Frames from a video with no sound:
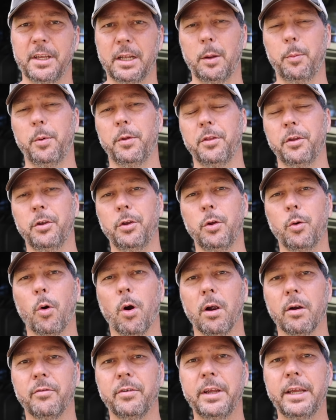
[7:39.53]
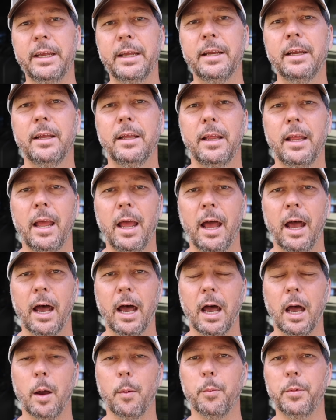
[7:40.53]
set up on the new RV,
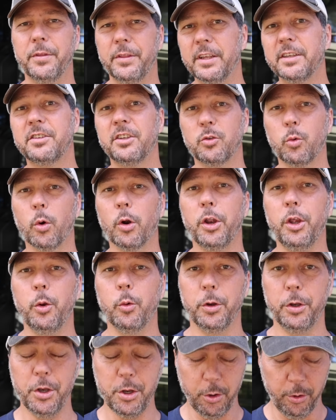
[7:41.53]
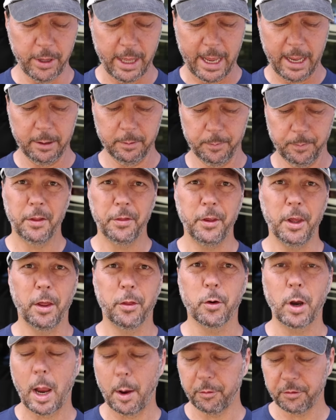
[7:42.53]
but this is where you would do that. The
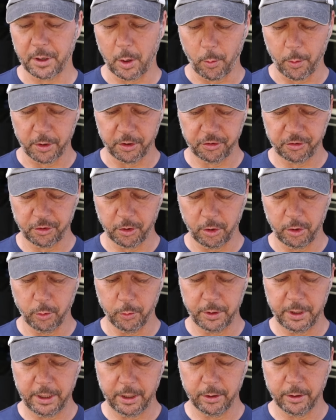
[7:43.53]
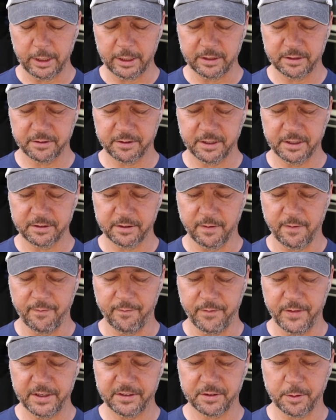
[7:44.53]
other option I want to show you in here is this
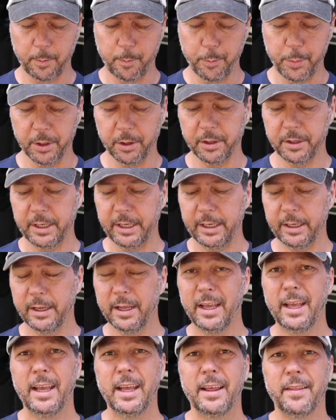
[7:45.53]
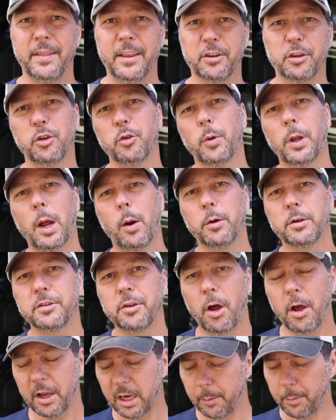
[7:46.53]
visibility. This is what I was
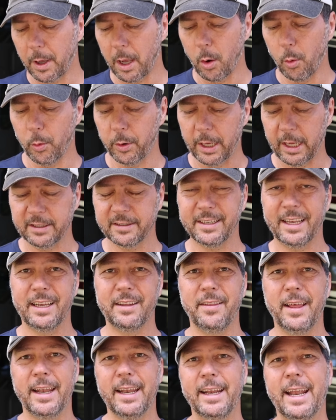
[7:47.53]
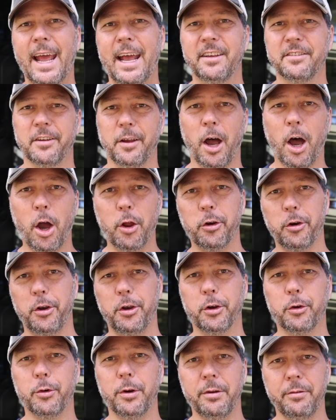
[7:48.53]
talking about when I said that it has a
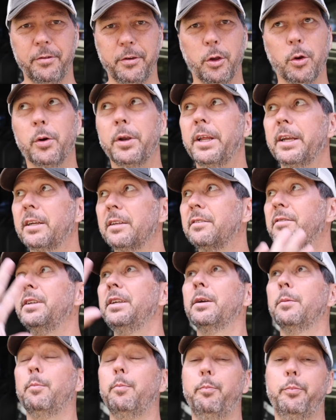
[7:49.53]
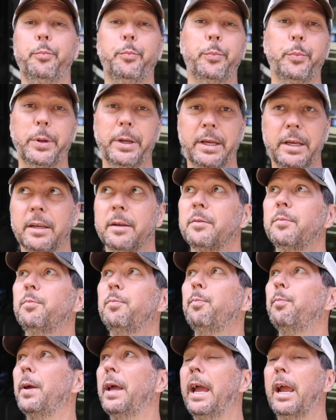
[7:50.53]
100-degree view and it can see a big
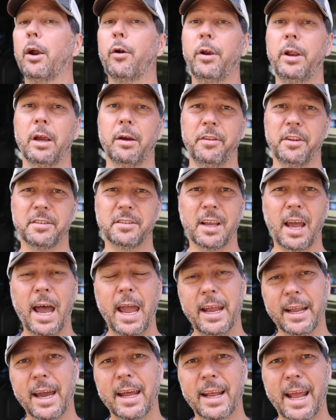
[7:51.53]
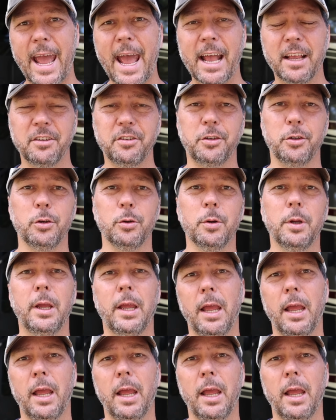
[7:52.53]
area of the sky. It kind of has to